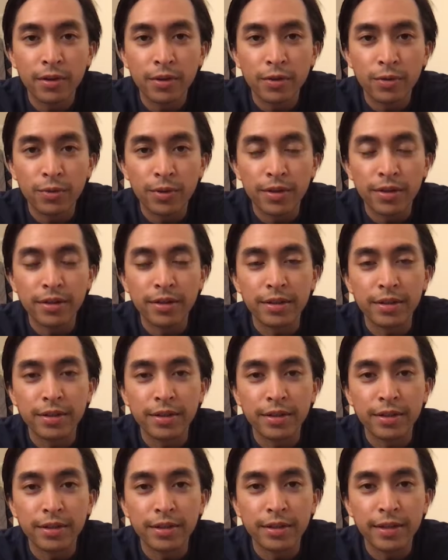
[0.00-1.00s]

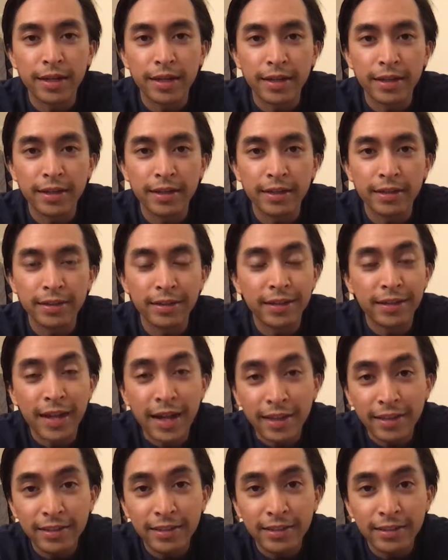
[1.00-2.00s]
we can
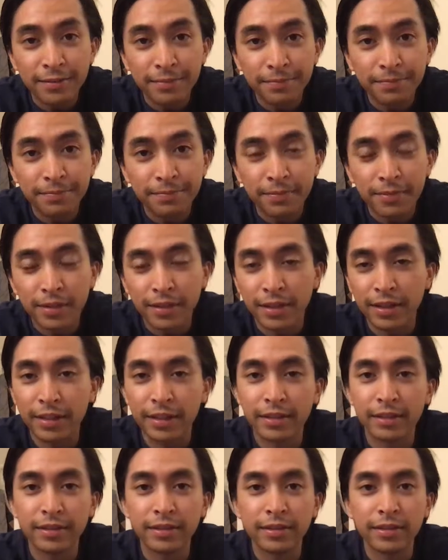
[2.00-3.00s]
connect
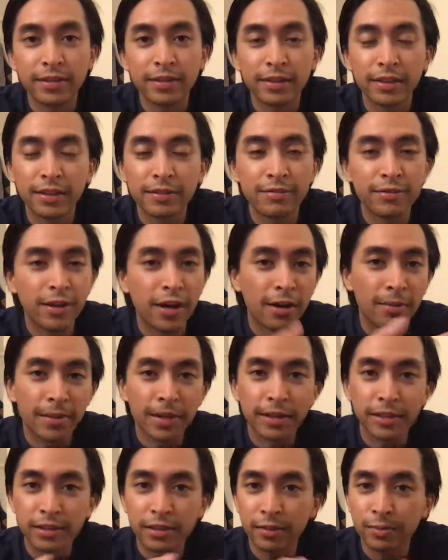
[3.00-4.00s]
and leave
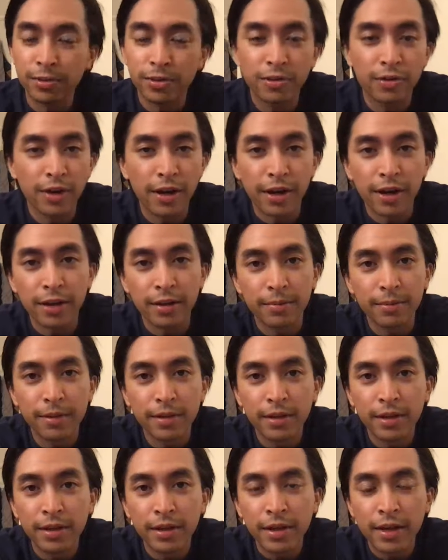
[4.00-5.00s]
comments, subscribe,
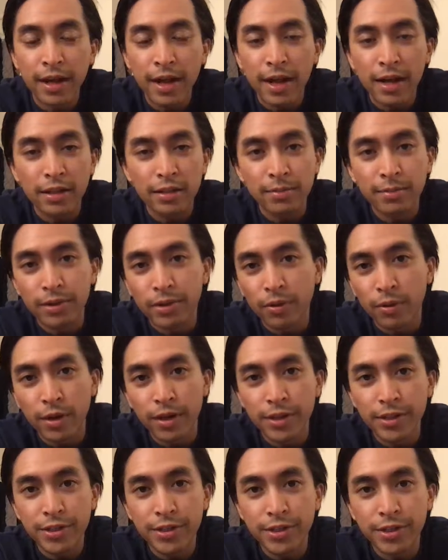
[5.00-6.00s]
ask me
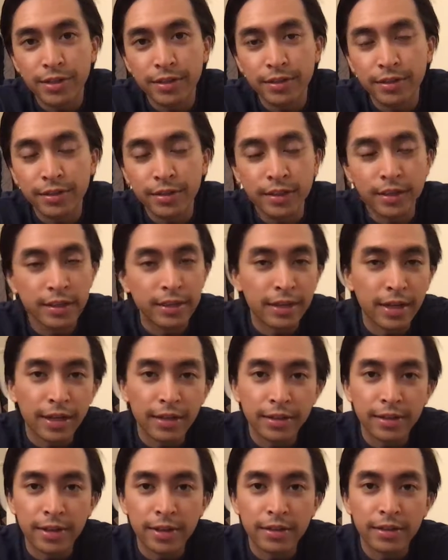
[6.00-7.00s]
questions, and I
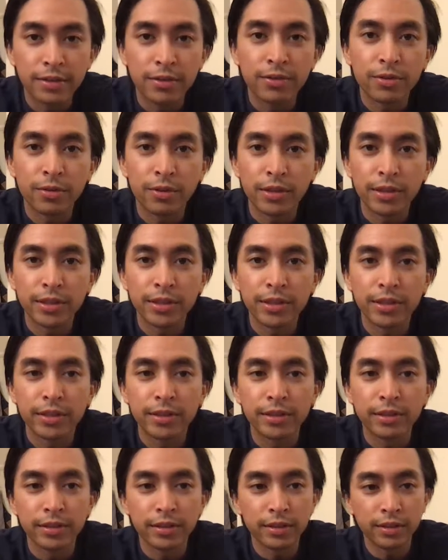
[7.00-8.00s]
can ask you
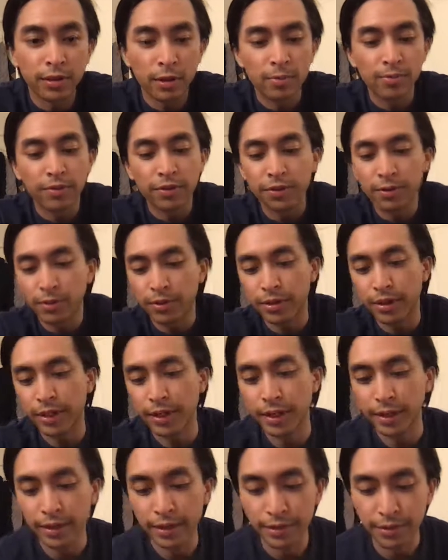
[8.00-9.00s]
questions. Hopefully one day
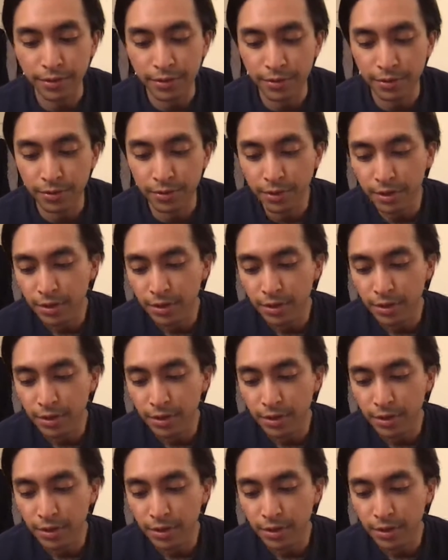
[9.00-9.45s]
I get to